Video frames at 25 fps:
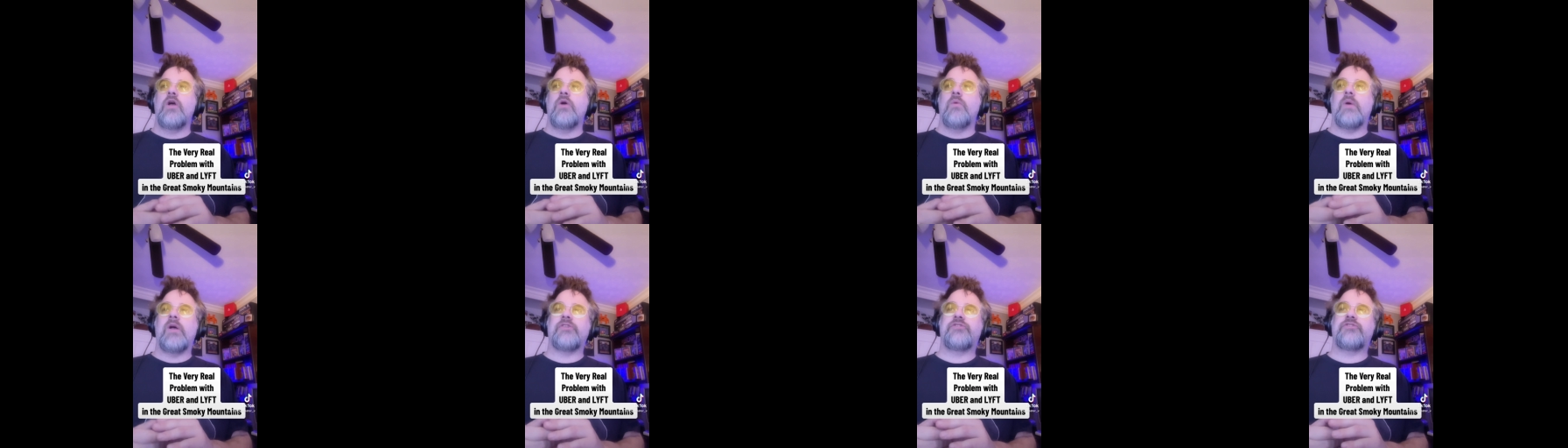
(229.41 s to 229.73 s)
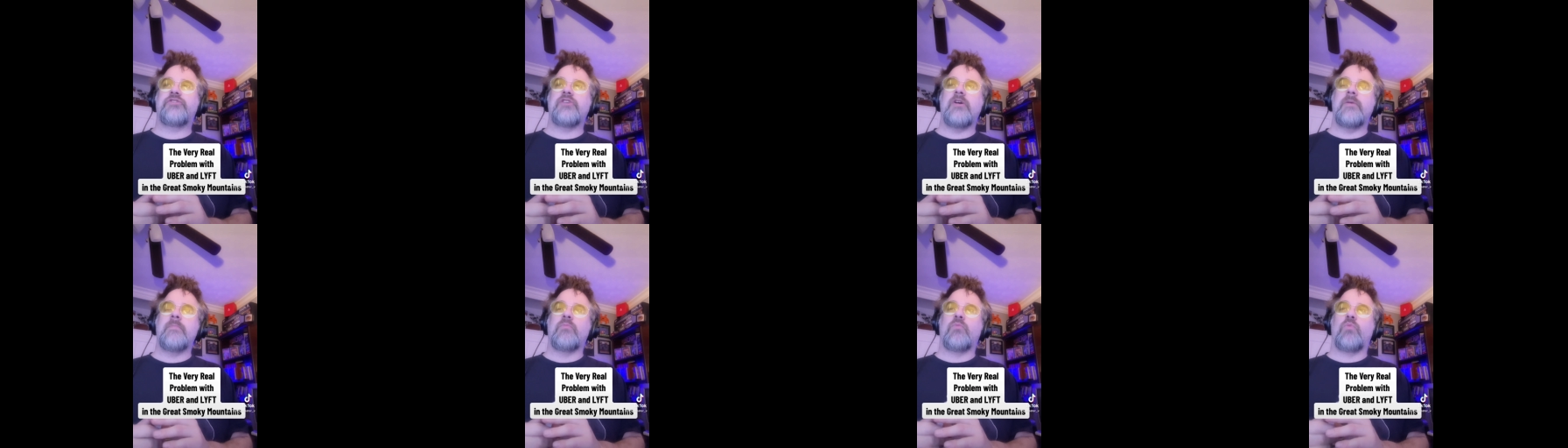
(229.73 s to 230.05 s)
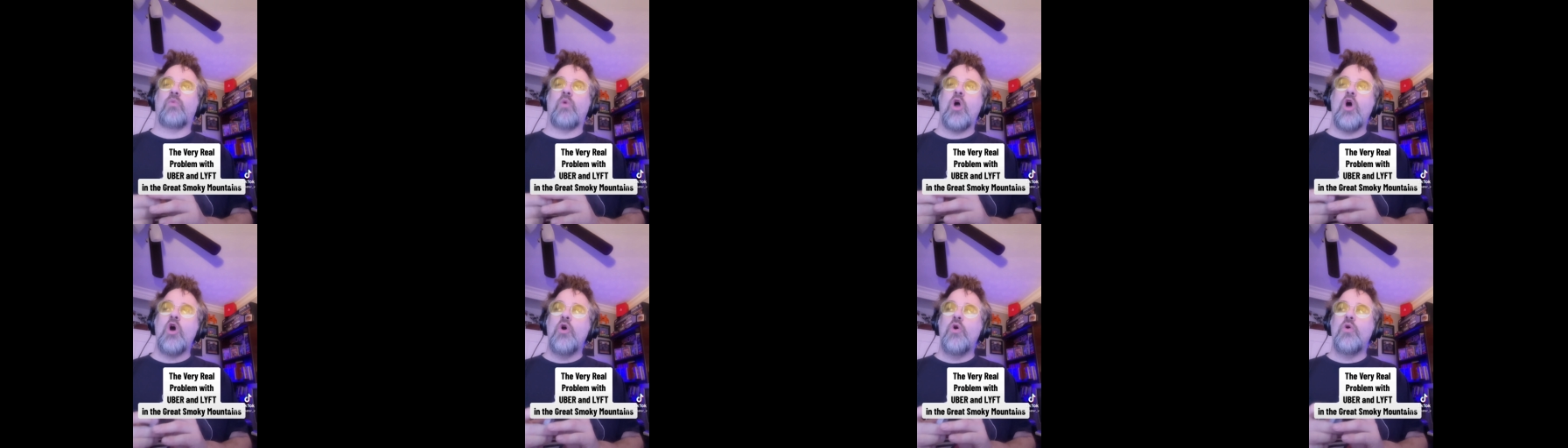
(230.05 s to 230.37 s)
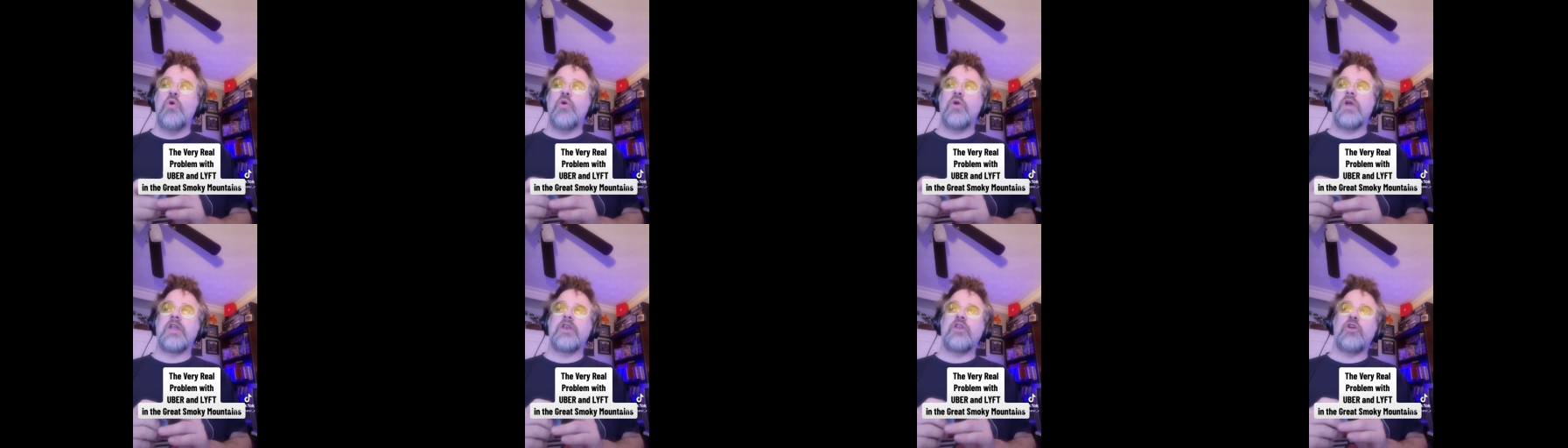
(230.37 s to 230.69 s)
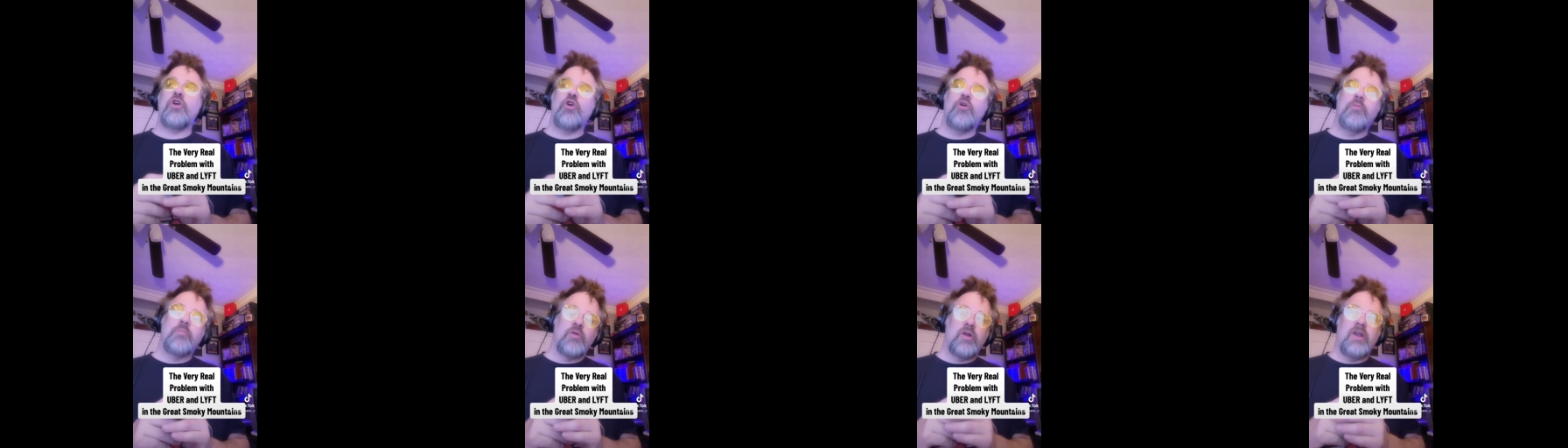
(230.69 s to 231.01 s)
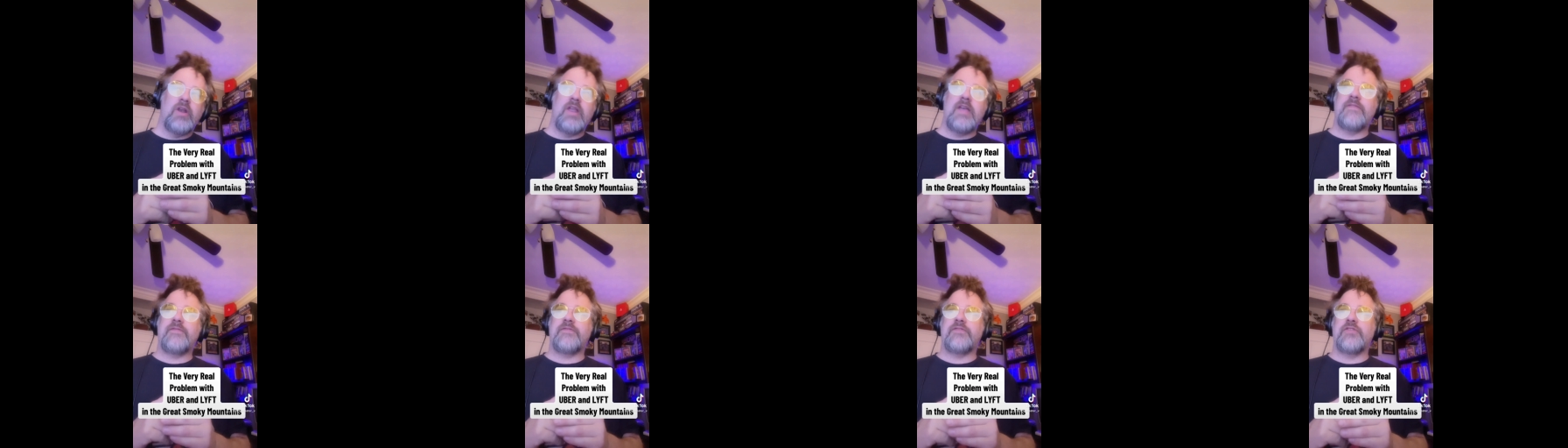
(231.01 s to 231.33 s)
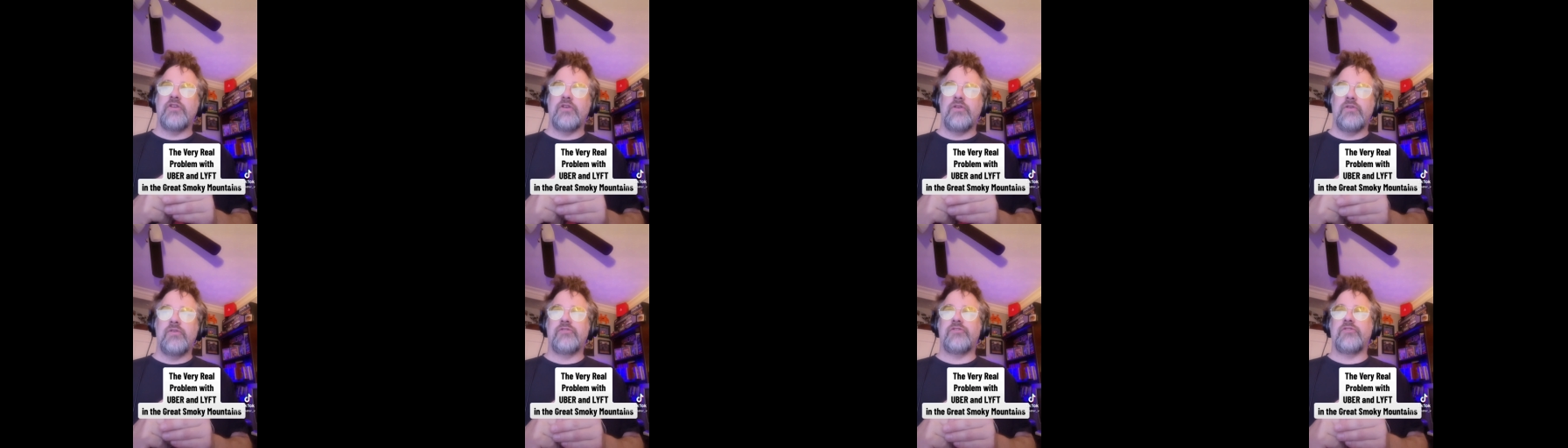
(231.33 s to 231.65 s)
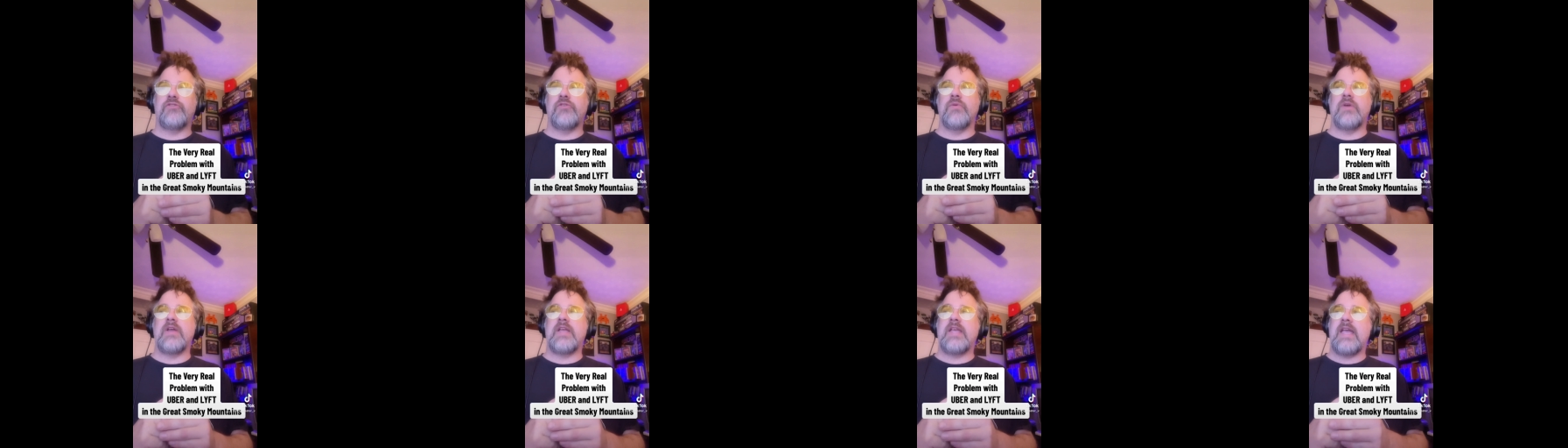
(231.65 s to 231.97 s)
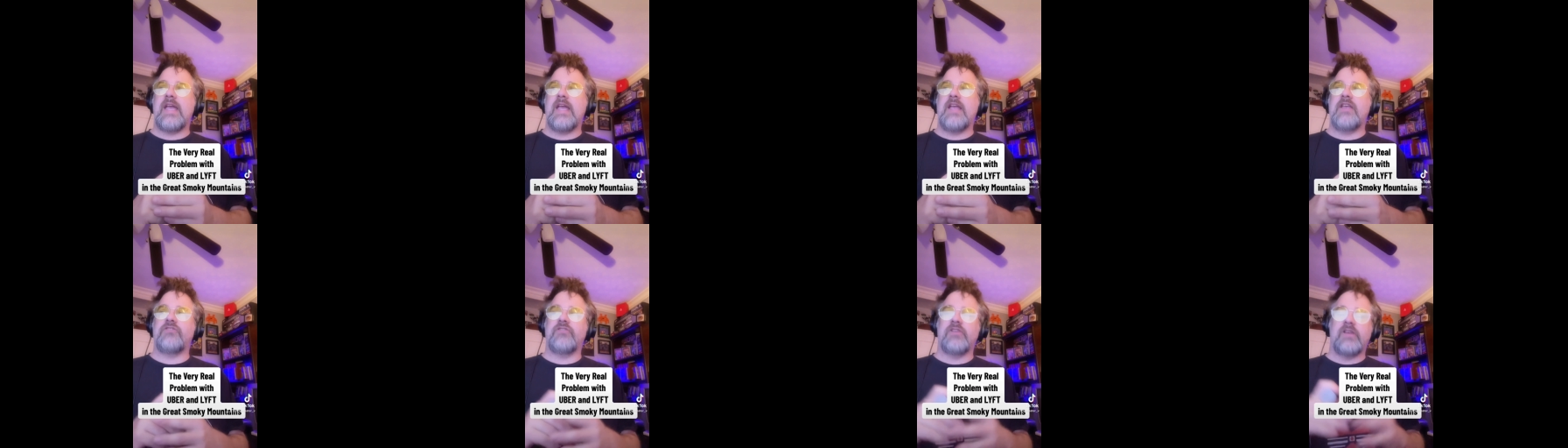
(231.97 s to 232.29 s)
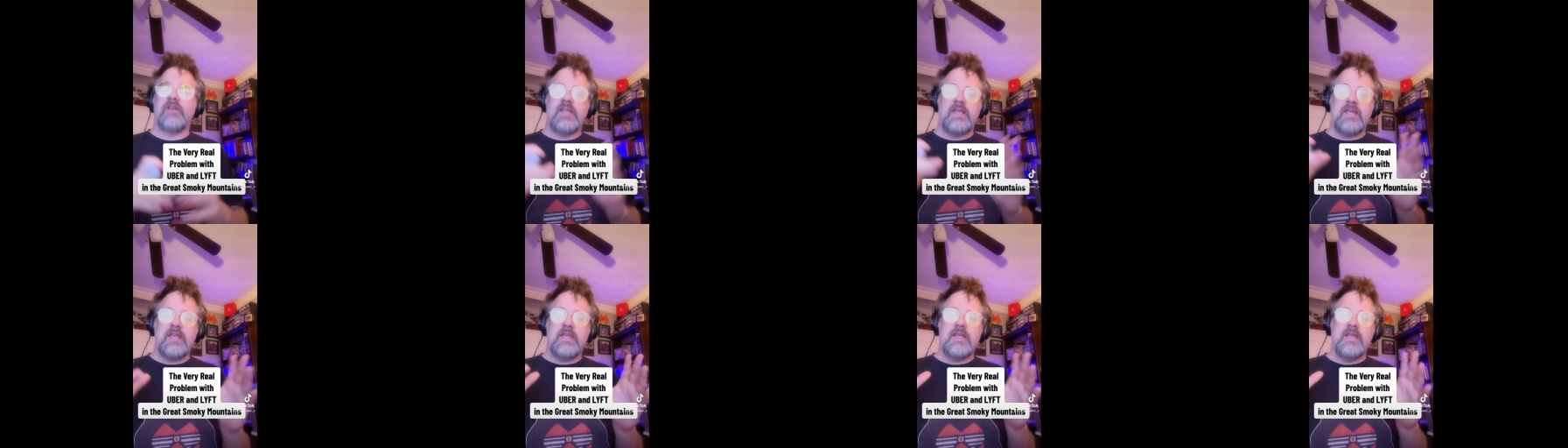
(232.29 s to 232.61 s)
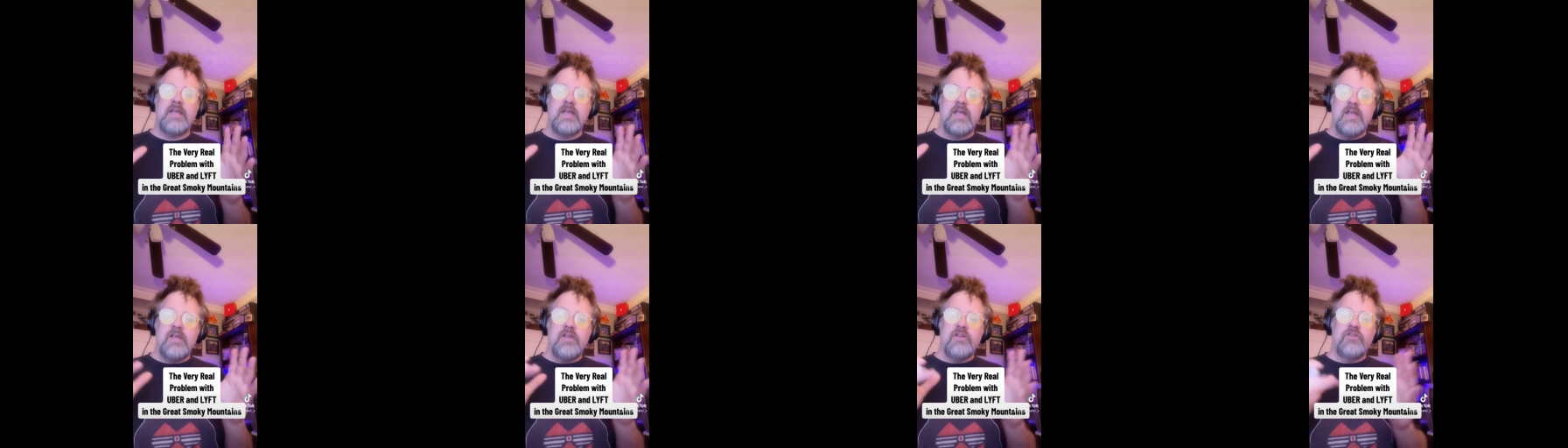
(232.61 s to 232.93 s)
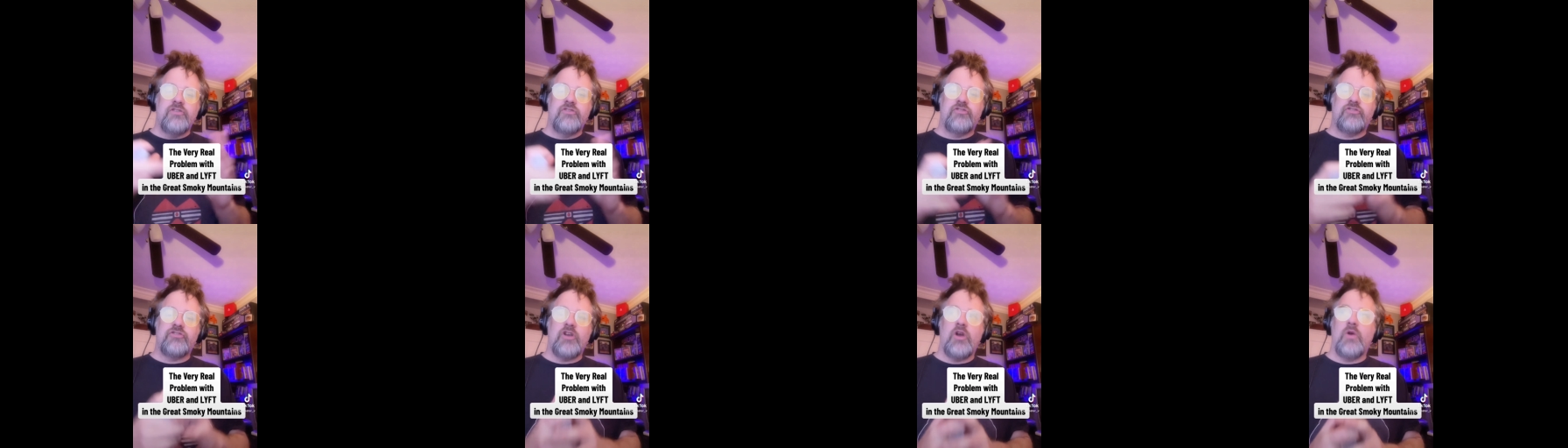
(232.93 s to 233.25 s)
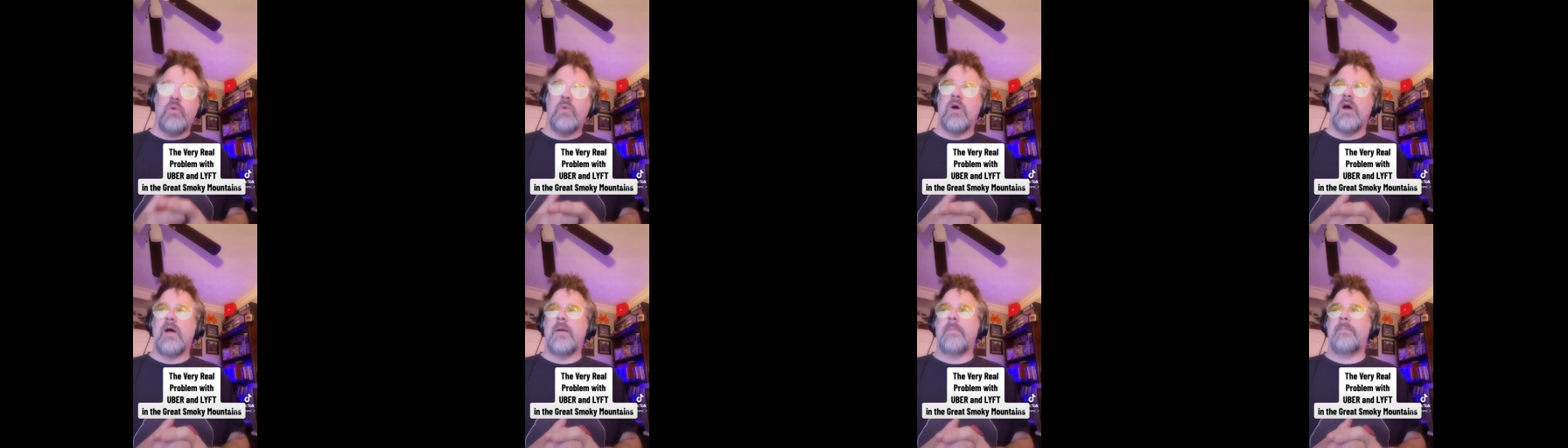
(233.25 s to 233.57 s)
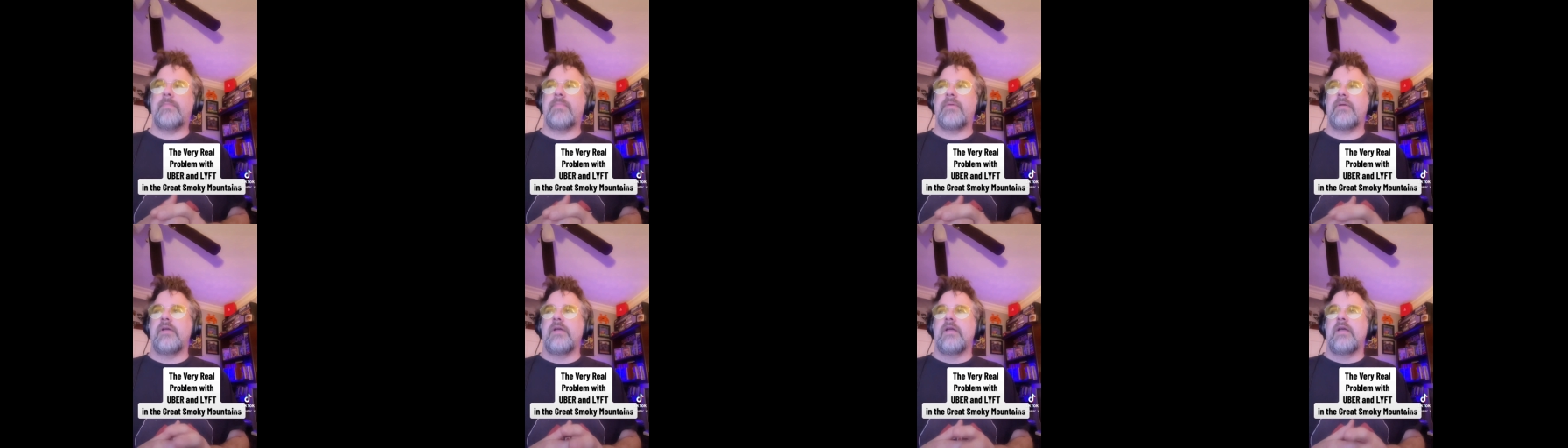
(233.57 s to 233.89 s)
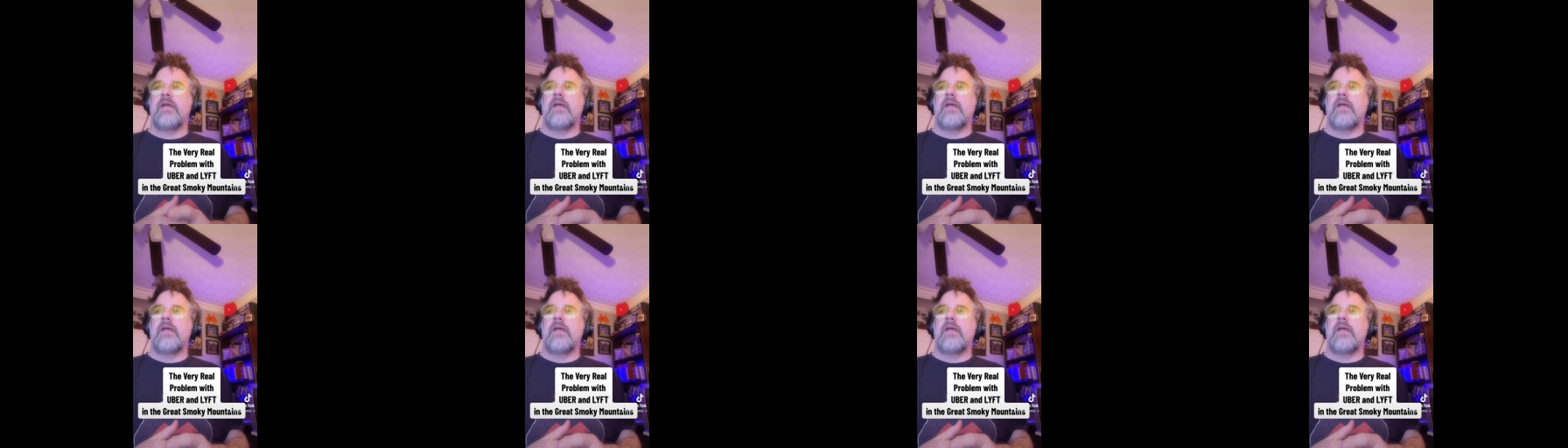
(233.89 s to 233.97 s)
While some rogue and Uber Lyft dudes do occasionally show up,